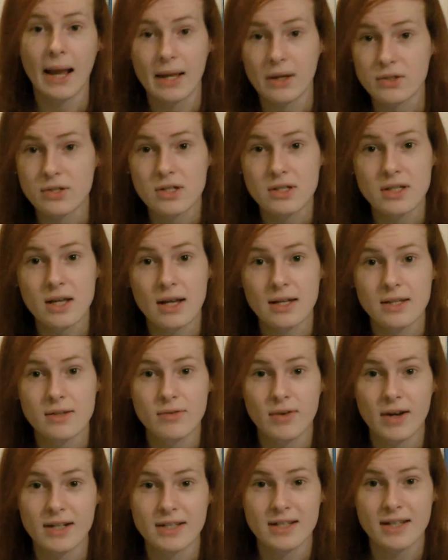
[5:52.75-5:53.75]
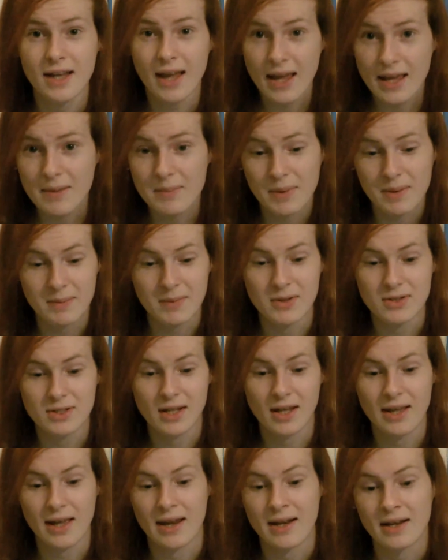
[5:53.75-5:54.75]
I also started writing eight-bit
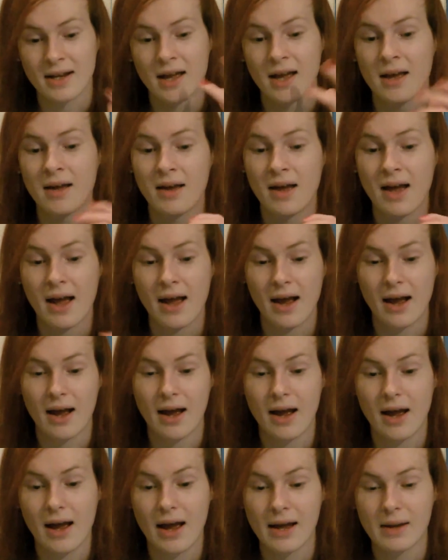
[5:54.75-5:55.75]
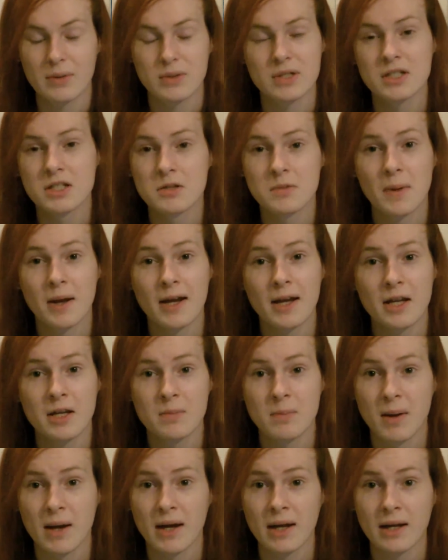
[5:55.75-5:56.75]
music again. Uh, I was
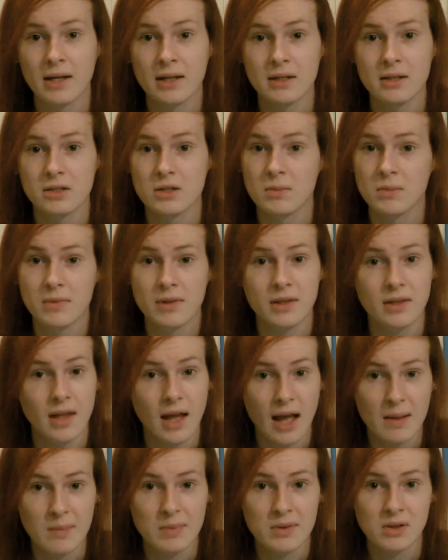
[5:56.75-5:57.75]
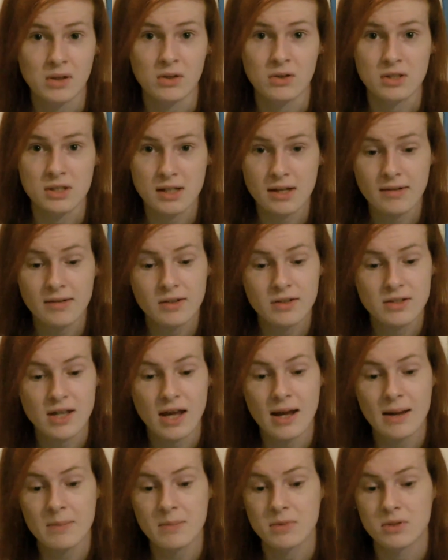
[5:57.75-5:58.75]
inspired by something that happened on Cereal
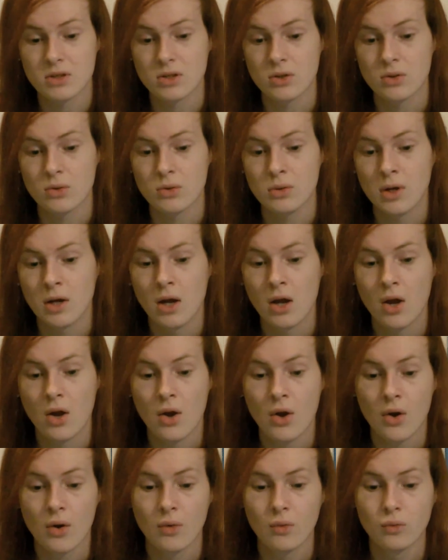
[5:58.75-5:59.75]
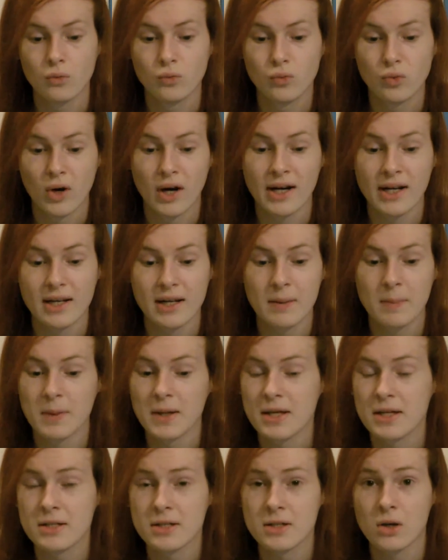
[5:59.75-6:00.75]
Time to write a
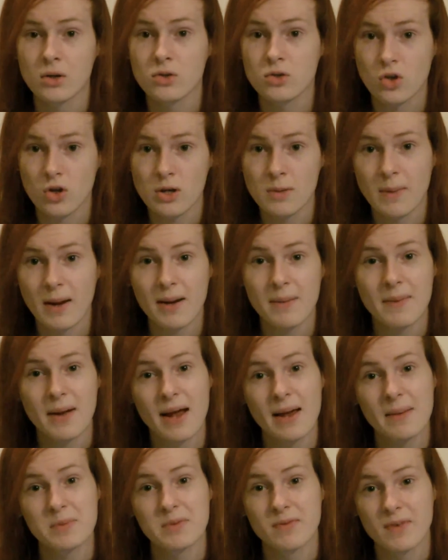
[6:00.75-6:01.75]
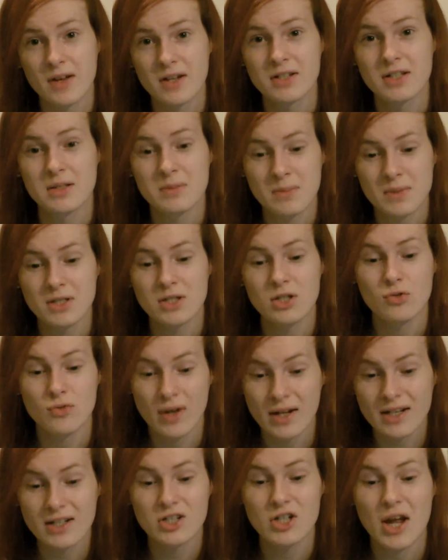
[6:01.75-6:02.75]
piece called Johnny Bagpipes versus
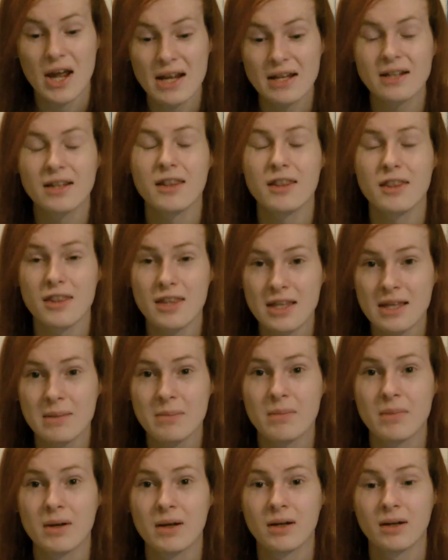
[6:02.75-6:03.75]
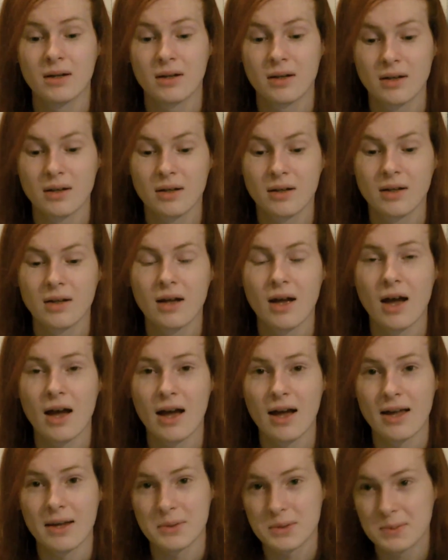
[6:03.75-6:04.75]
Mrs Radish Head Theme.
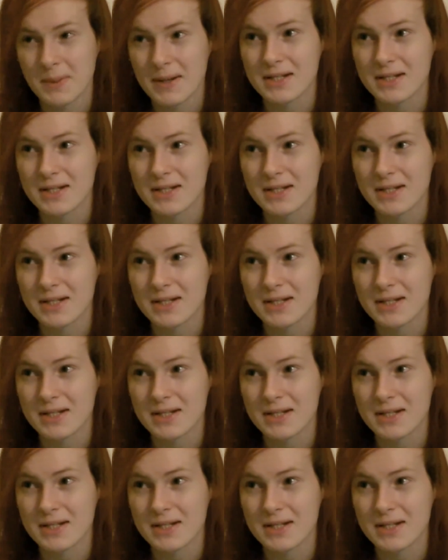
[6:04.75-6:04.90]
Uh, it